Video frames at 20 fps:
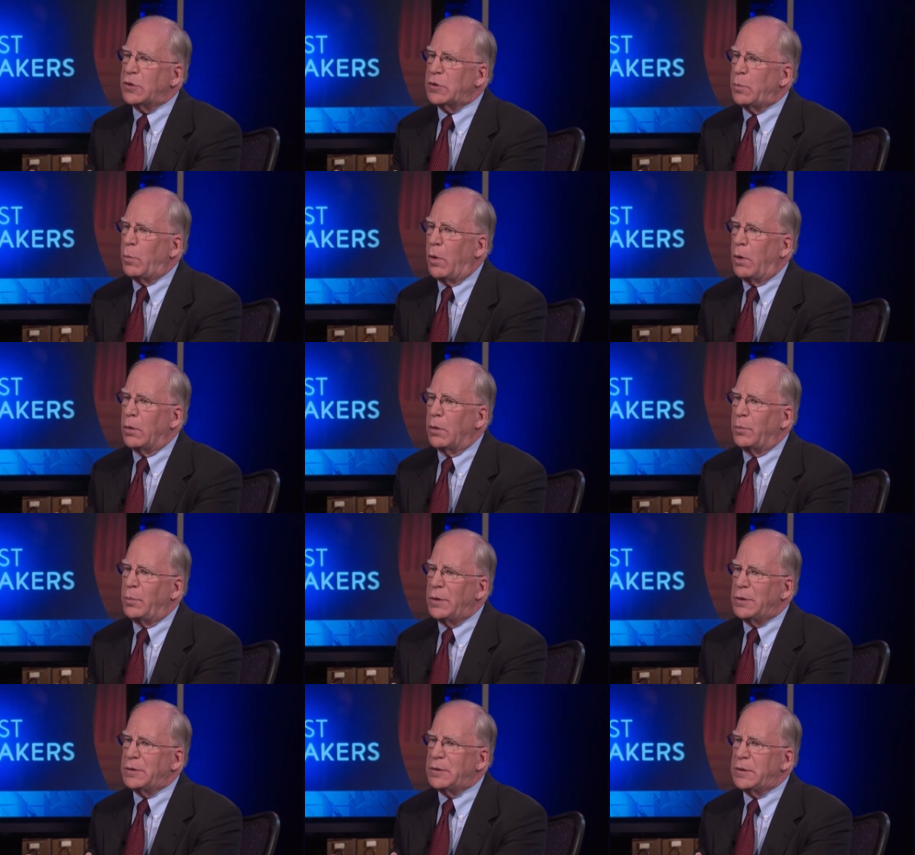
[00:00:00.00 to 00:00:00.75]
smaller
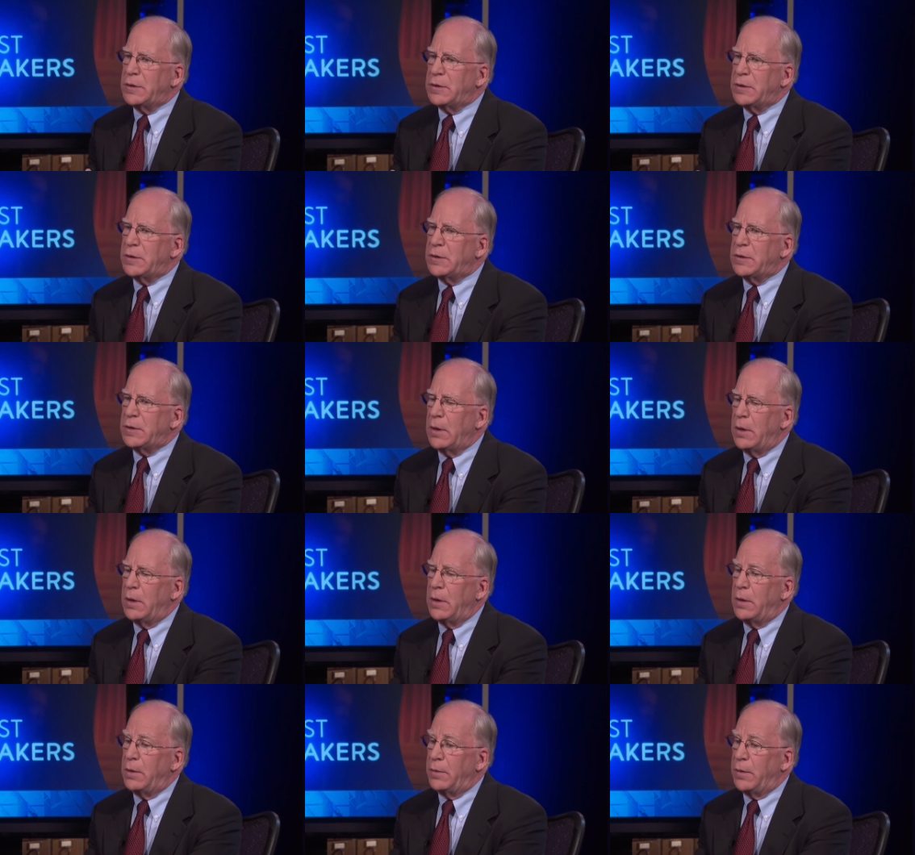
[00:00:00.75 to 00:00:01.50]
businesses
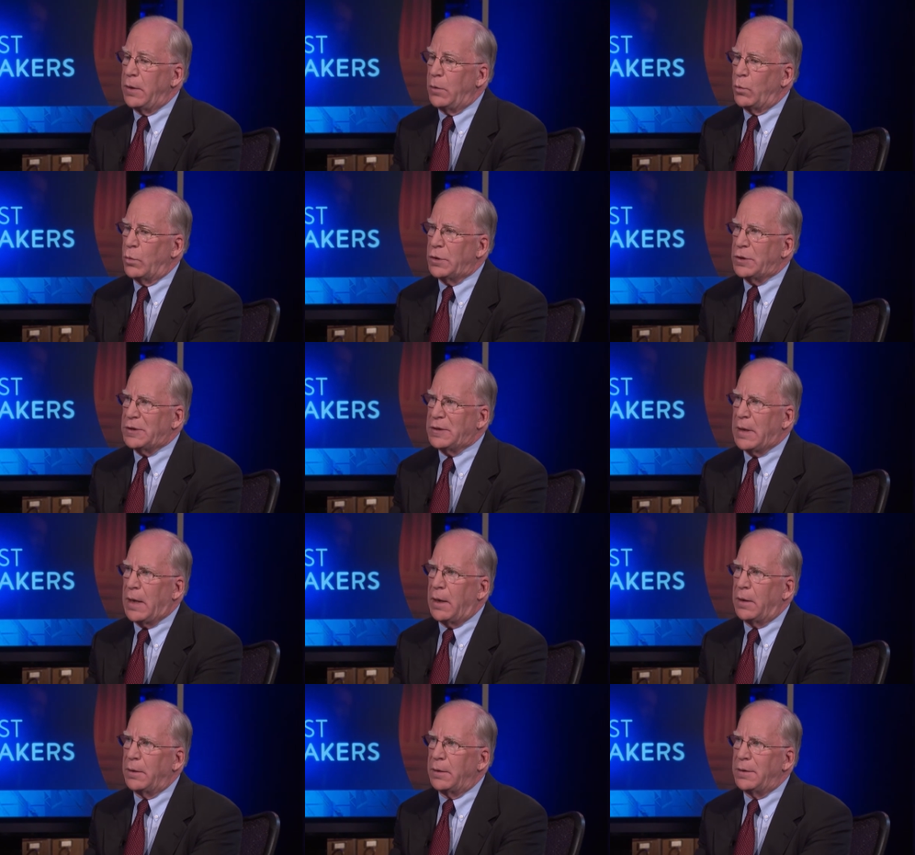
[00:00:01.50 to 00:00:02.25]
that were
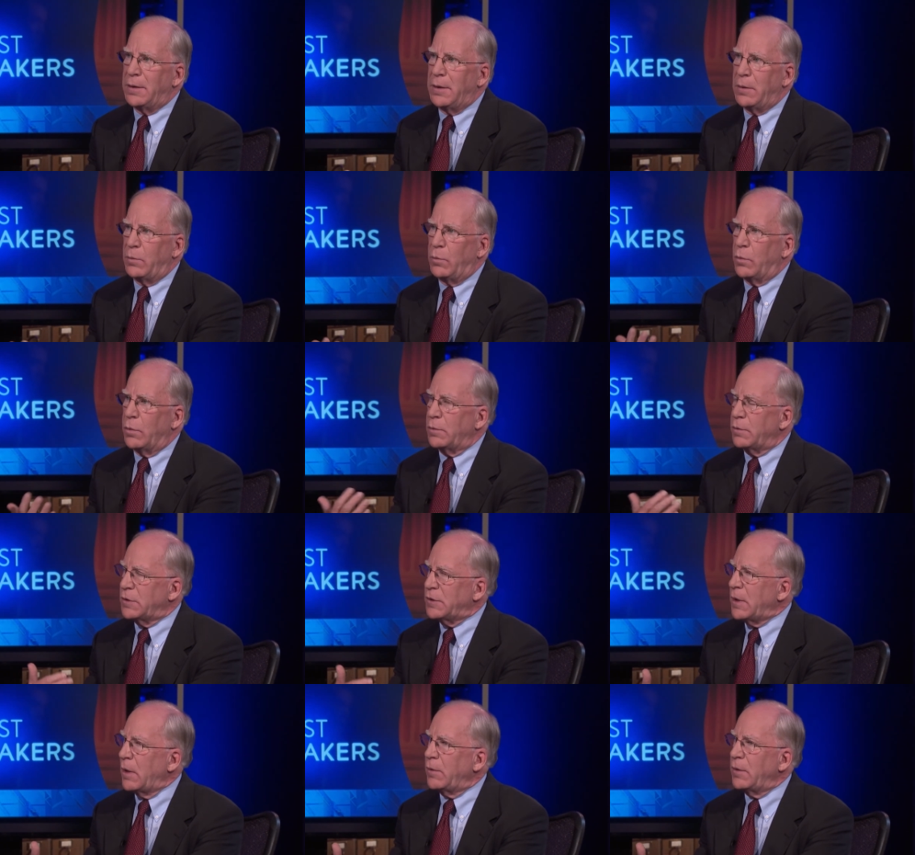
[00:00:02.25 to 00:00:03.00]
solid, that were
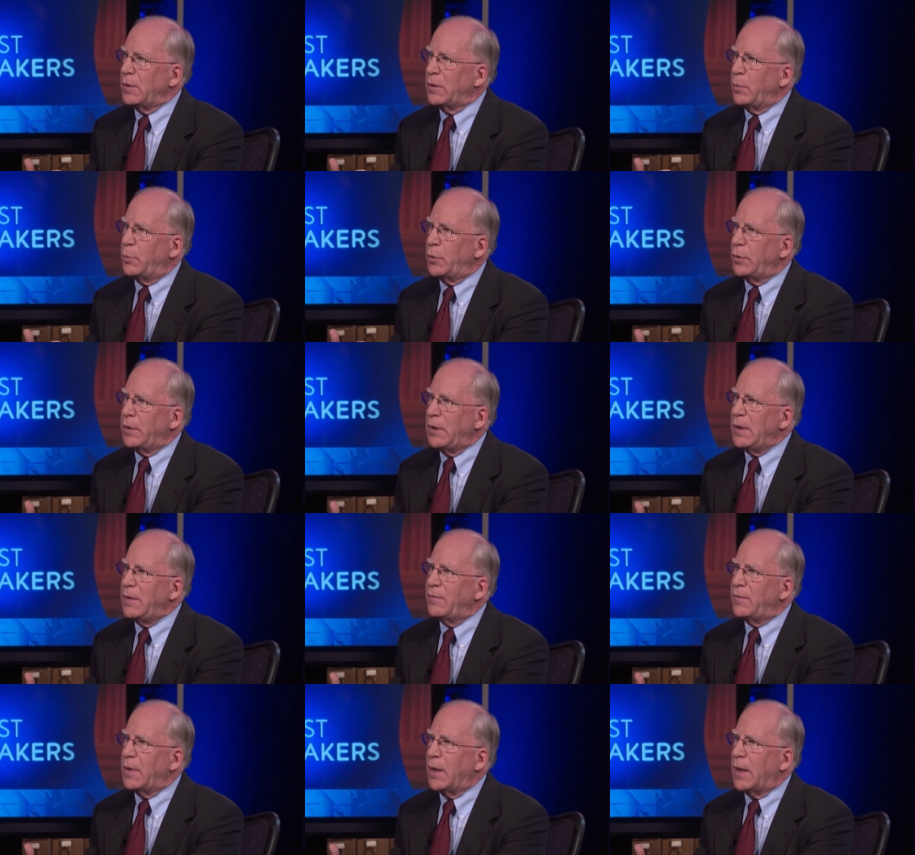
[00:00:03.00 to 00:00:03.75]
starting to
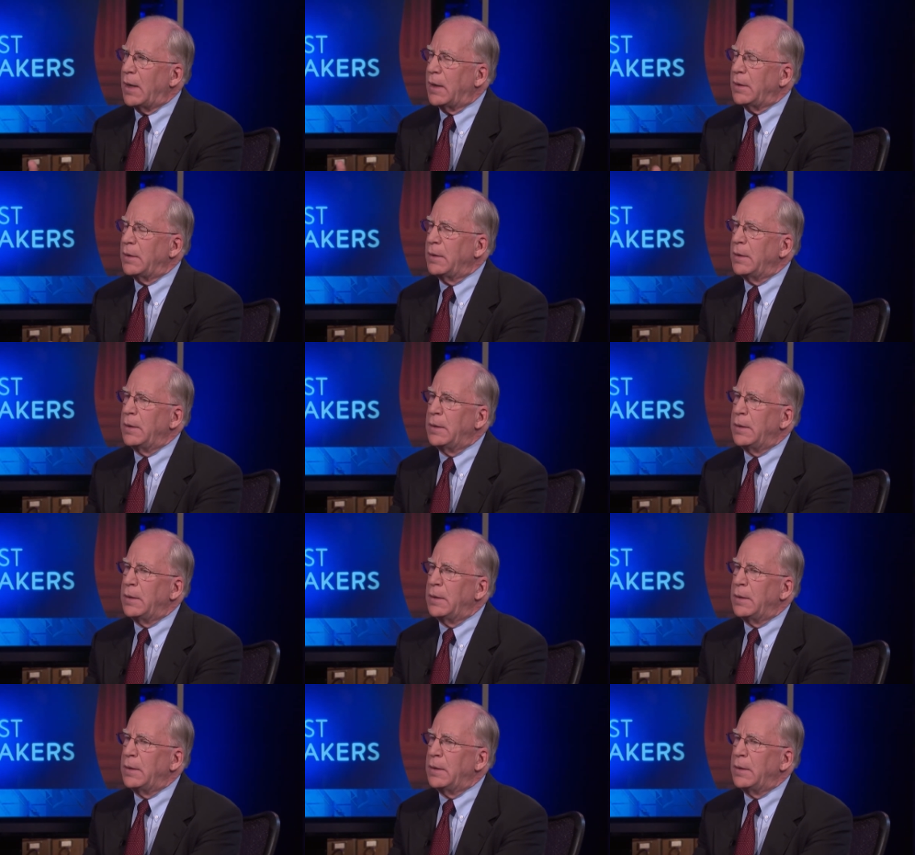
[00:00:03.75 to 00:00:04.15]
believe that.